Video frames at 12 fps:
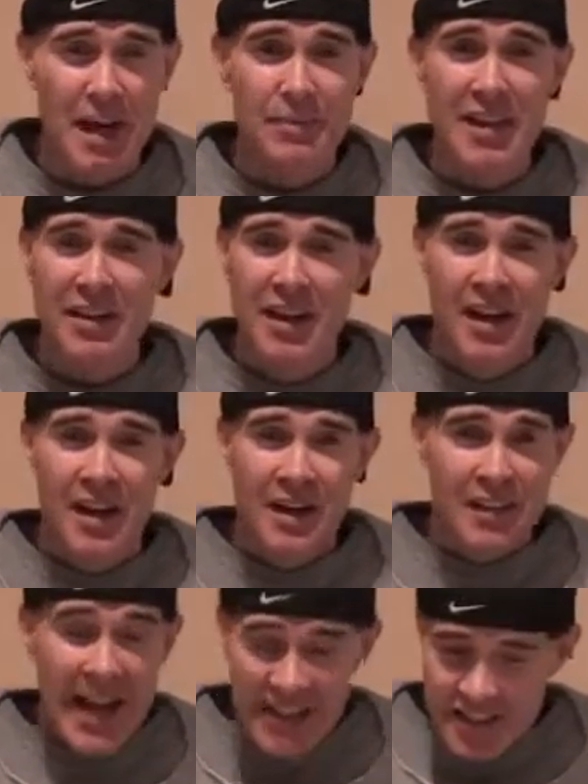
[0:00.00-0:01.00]
I mean,
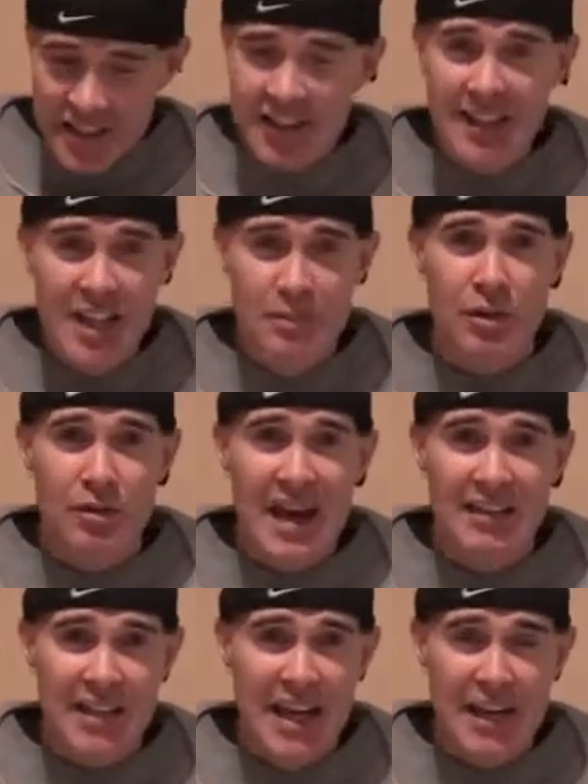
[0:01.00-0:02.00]
that's the theme
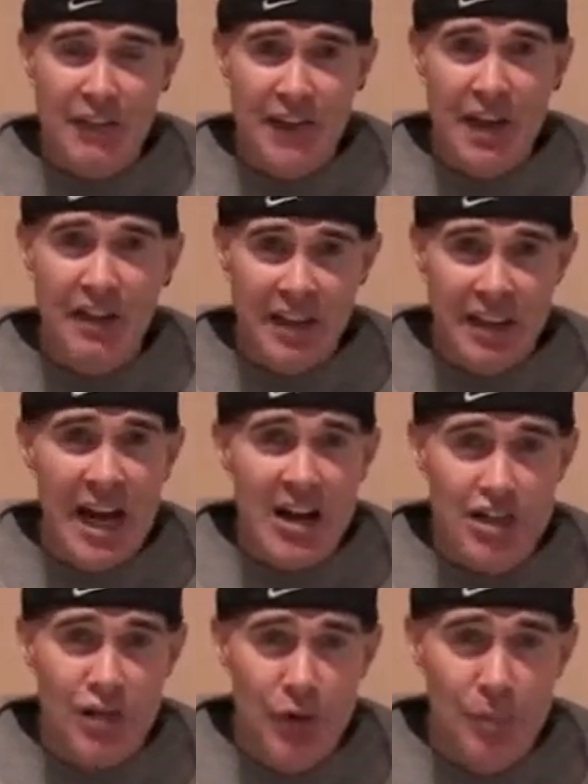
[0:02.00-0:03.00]
around the NFL and
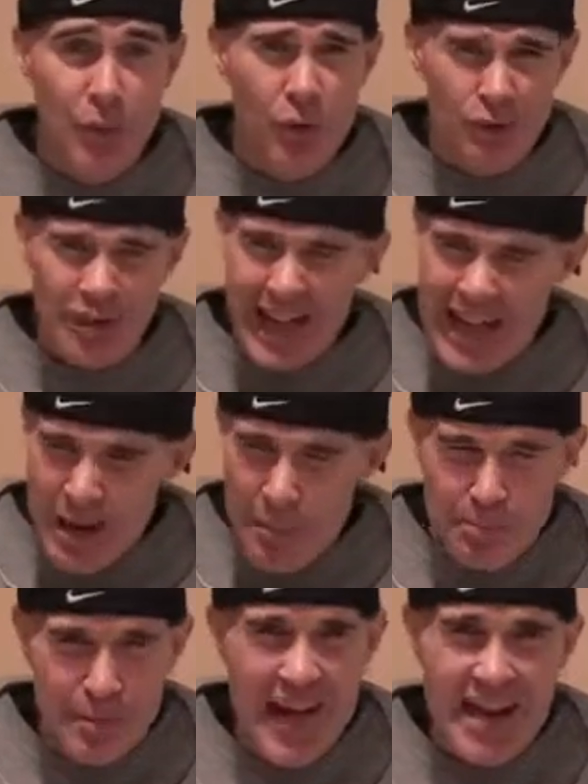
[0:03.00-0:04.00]
college football. A lot
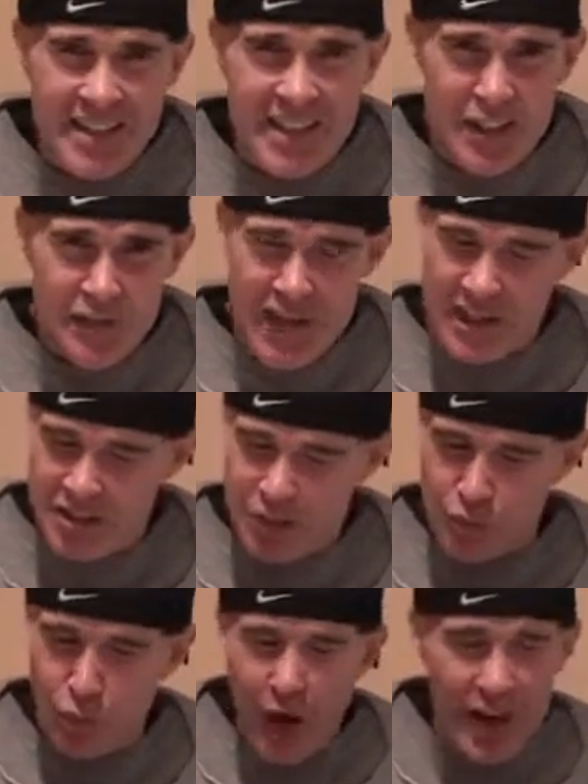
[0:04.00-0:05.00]
of bad
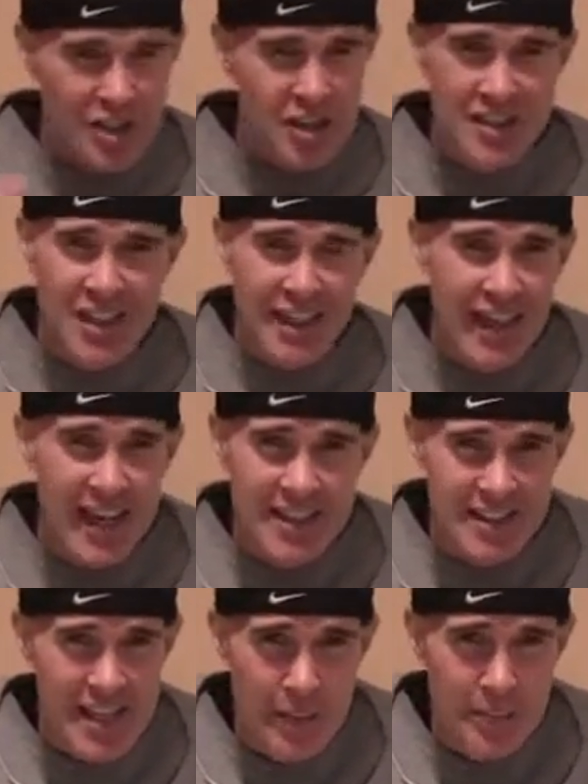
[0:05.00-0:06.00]
defenses. Washington
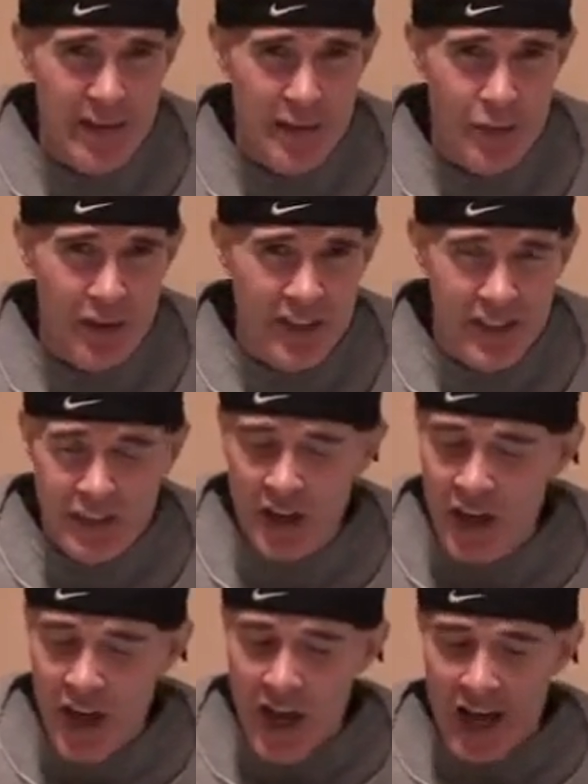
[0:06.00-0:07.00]
can't stop anyone
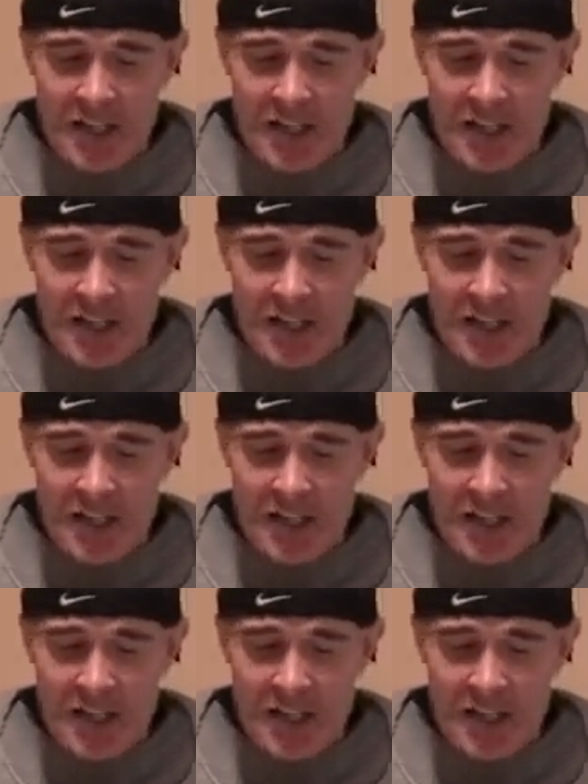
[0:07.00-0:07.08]
either.